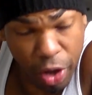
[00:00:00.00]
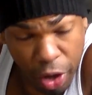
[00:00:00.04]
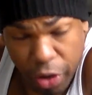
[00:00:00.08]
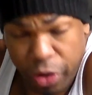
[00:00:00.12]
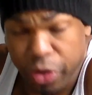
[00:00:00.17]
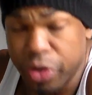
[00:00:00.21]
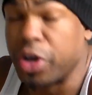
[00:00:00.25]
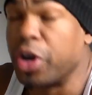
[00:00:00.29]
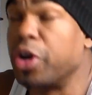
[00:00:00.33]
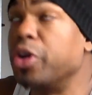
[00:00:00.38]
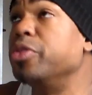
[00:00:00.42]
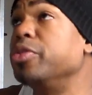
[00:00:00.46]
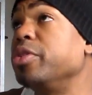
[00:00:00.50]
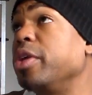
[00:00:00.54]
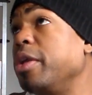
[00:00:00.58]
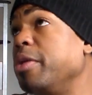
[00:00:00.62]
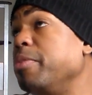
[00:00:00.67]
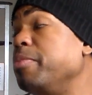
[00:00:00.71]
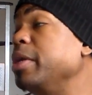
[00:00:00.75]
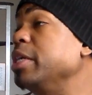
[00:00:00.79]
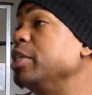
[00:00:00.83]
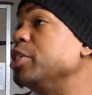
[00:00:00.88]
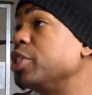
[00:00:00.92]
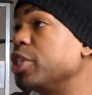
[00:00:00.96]
Hogan,
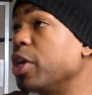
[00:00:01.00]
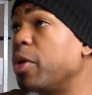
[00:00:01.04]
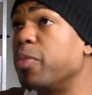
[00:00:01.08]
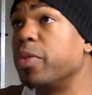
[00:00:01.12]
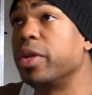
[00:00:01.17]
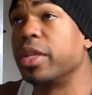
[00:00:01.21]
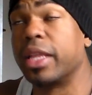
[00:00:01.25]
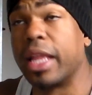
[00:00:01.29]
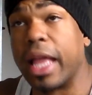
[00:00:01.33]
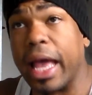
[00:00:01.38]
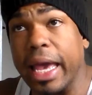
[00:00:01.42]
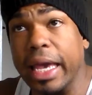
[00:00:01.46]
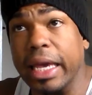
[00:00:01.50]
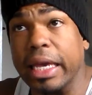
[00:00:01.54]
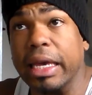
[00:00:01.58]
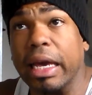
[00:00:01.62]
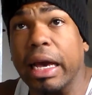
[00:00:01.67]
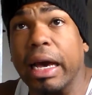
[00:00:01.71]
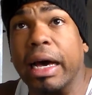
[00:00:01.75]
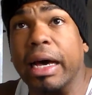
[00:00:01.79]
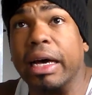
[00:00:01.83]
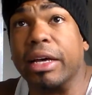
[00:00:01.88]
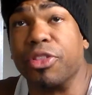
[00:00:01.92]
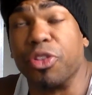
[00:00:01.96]
it'd be someone
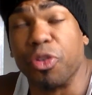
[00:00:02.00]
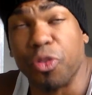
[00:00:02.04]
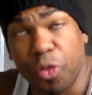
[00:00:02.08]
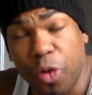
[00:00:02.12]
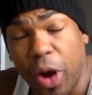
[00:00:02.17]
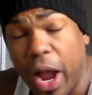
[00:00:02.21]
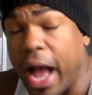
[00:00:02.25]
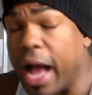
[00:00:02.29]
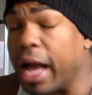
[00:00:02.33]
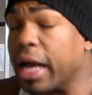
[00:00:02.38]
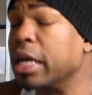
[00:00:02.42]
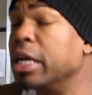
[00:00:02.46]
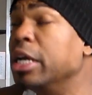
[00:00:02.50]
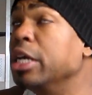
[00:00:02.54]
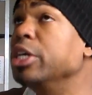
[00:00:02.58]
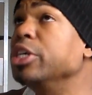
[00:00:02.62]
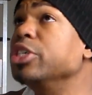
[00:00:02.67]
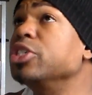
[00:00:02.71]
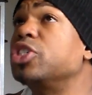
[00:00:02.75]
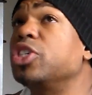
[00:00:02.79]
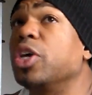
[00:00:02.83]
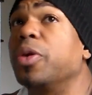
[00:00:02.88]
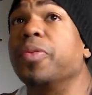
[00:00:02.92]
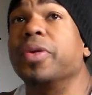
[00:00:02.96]
like The Rock,
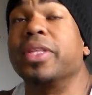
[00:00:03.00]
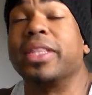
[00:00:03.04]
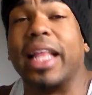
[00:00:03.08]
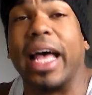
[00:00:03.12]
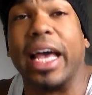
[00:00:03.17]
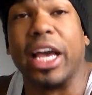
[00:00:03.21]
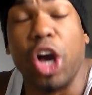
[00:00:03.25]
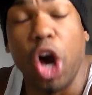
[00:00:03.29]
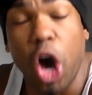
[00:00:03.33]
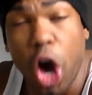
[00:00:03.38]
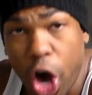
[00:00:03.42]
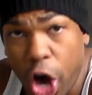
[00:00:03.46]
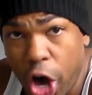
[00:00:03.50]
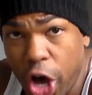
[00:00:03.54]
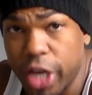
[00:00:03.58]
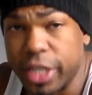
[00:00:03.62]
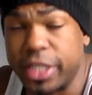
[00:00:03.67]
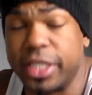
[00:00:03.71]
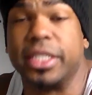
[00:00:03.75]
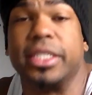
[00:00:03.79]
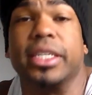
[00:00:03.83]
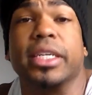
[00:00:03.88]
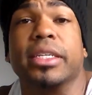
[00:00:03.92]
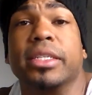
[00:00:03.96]
someone like
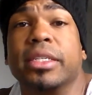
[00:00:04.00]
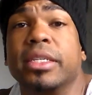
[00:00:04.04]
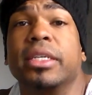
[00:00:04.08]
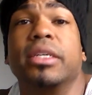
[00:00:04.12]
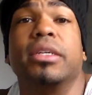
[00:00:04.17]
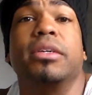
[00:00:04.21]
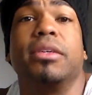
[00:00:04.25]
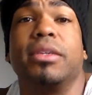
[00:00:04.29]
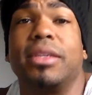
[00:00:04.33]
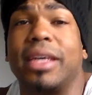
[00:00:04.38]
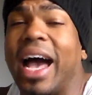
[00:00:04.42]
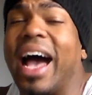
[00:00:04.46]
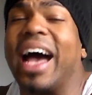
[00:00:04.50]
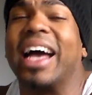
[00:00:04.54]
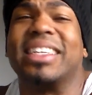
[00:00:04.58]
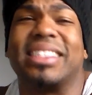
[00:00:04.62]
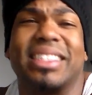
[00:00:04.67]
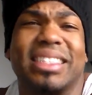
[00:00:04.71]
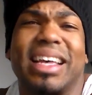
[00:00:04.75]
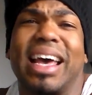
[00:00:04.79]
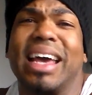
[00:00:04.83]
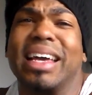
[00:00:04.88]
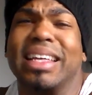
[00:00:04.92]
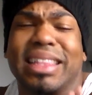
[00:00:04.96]
Austin.
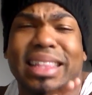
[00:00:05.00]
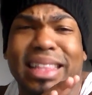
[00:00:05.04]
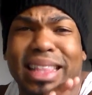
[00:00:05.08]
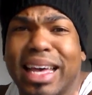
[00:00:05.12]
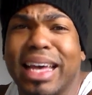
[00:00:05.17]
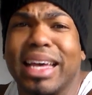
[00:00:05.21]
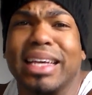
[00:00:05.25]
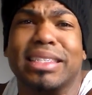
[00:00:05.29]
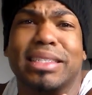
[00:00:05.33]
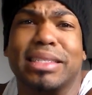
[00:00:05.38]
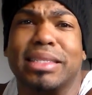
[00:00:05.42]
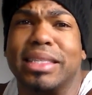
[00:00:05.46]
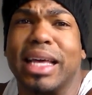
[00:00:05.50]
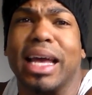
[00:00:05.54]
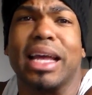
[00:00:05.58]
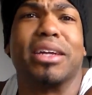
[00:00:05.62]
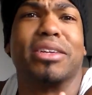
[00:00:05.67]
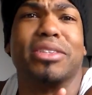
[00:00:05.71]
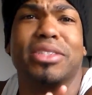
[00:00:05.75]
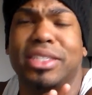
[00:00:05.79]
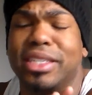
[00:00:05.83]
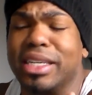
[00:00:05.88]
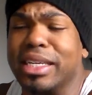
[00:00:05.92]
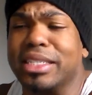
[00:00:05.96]
Guys like this
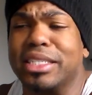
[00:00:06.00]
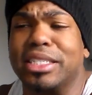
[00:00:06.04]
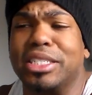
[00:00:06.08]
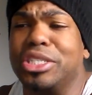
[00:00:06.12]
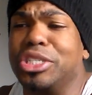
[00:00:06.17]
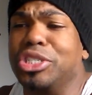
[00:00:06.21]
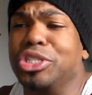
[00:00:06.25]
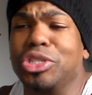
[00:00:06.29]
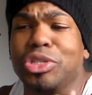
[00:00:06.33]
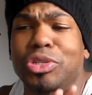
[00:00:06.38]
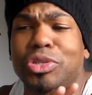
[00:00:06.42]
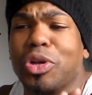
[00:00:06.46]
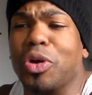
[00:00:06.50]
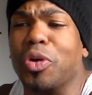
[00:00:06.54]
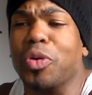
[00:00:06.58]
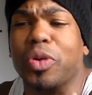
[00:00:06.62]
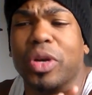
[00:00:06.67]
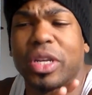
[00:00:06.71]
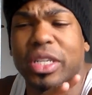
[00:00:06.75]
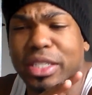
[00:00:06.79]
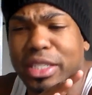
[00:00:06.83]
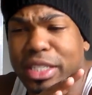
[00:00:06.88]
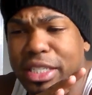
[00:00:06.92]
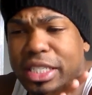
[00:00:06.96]
that are just, you know,
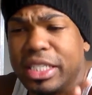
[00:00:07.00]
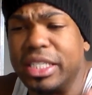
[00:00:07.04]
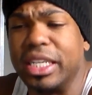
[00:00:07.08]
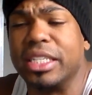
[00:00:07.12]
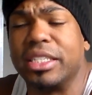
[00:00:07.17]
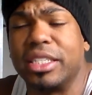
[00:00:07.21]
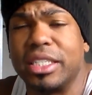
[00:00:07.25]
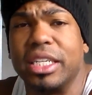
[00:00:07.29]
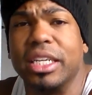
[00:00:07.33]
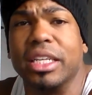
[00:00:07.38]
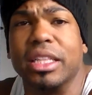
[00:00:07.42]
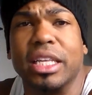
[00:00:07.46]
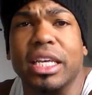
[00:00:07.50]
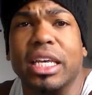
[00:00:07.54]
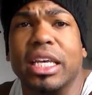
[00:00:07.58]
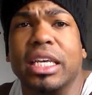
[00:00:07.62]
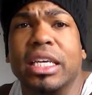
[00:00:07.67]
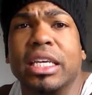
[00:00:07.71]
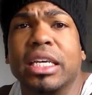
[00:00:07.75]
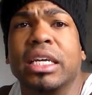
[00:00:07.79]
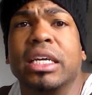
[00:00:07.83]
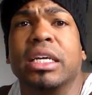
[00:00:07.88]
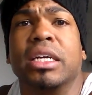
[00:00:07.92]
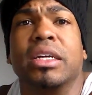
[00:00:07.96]

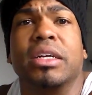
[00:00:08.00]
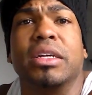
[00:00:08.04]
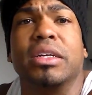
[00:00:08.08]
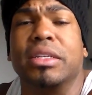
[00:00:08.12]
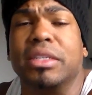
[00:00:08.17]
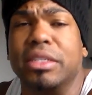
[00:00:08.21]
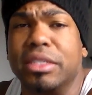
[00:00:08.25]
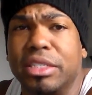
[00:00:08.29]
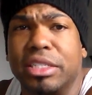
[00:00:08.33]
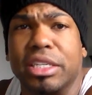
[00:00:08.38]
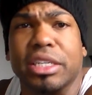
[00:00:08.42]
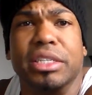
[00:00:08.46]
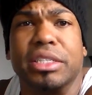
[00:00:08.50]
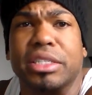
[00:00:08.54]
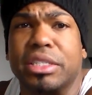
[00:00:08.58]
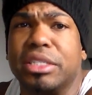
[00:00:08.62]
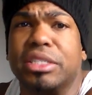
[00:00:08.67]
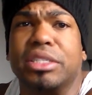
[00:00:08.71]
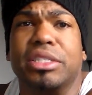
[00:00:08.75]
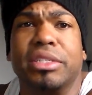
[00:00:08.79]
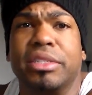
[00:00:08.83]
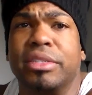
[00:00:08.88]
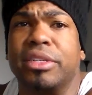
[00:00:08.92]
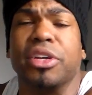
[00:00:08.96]
consistently
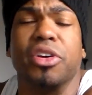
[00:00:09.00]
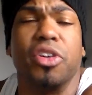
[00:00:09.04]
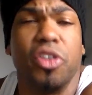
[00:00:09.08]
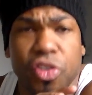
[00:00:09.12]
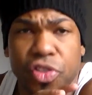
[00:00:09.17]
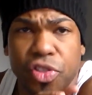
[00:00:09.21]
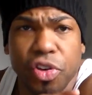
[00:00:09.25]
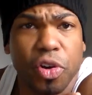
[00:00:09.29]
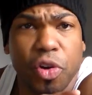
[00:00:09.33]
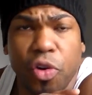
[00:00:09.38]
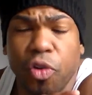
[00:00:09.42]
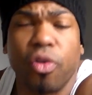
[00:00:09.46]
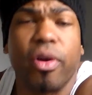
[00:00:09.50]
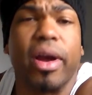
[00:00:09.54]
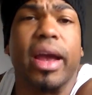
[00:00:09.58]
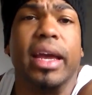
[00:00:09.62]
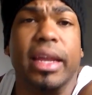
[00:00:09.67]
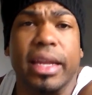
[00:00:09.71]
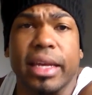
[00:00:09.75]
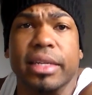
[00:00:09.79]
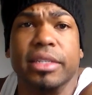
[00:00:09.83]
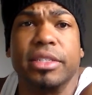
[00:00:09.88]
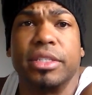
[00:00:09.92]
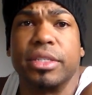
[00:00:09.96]
just the
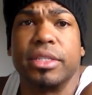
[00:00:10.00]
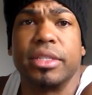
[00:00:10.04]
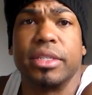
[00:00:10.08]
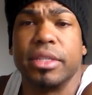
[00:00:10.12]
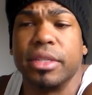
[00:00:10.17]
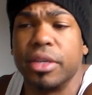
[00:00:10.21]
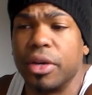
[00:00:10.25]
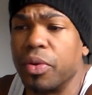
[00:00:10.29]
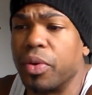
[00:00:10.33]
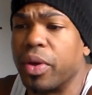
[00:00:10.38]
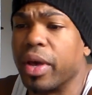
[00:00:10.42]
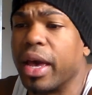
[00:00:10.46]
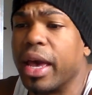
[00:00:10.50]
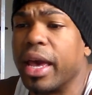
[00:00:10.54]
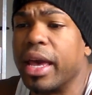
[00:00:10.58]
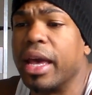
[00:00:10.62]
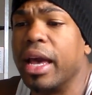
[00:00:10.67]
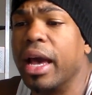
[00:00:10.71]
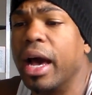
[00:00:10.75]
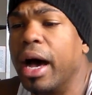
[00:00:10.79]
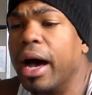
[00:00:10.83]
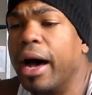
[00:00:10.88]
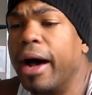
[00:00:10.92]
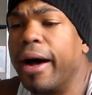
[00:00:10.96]
greatest,
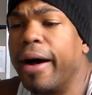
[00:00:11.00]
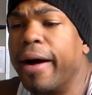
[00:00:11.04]
okay?